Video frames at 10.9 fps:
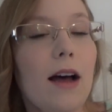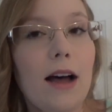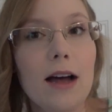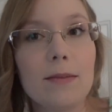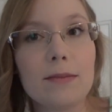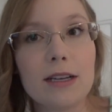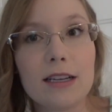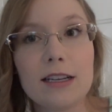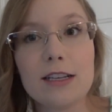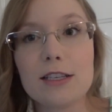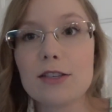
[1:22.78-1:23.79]
Um,
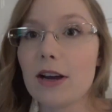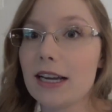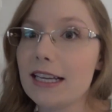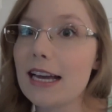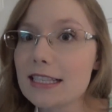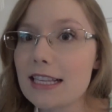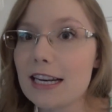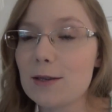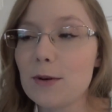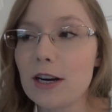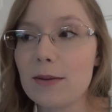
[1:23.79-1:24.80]
so I guess that
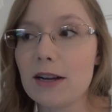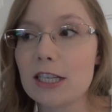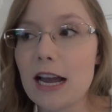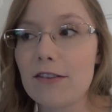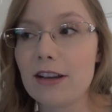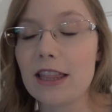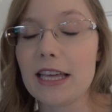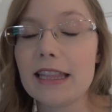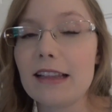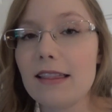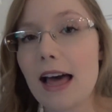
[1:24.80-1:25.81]
is pretty much
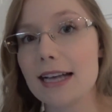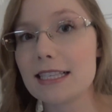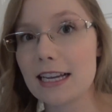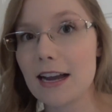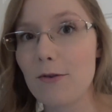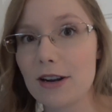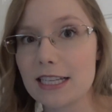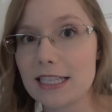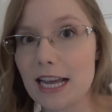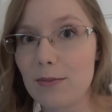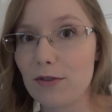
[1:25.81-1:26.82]
everything. The last thing I want to
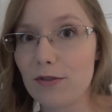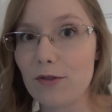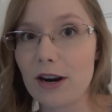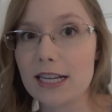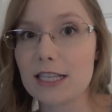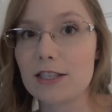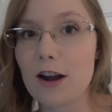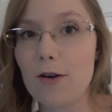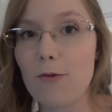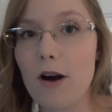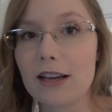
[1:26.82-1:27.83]
say before I
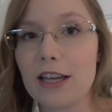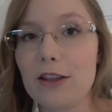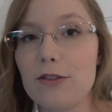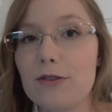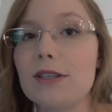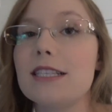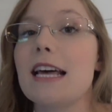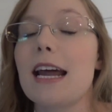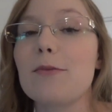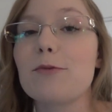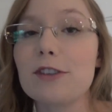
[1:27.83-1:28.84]
start walking through is
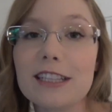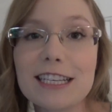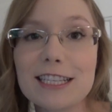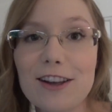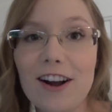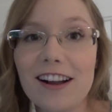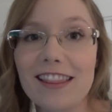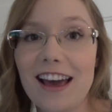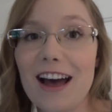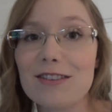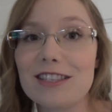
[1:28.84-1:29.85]
that I'm really sorry
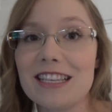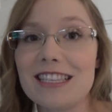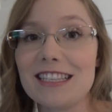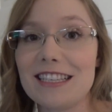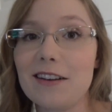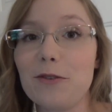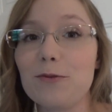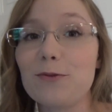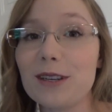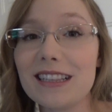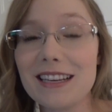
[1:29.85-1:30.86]
the house is still
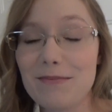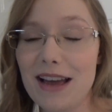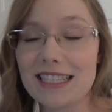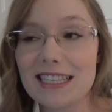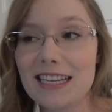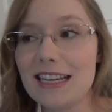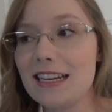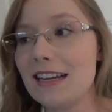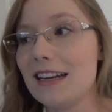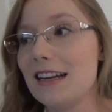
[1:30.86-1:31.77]
really messy.